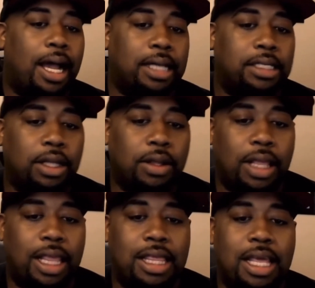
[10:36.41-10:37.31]
so
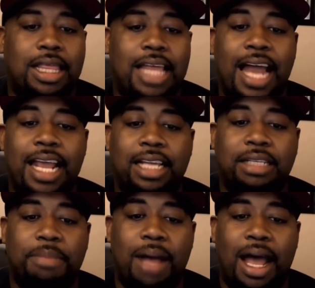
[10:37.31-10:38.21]
that is
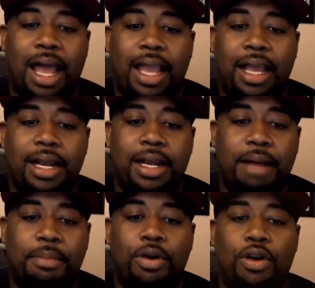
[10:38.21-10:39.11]
my
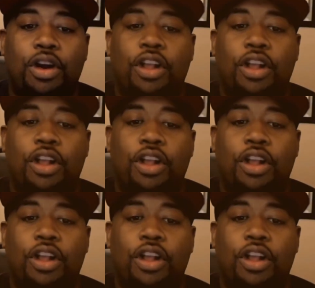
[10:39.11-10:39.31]
number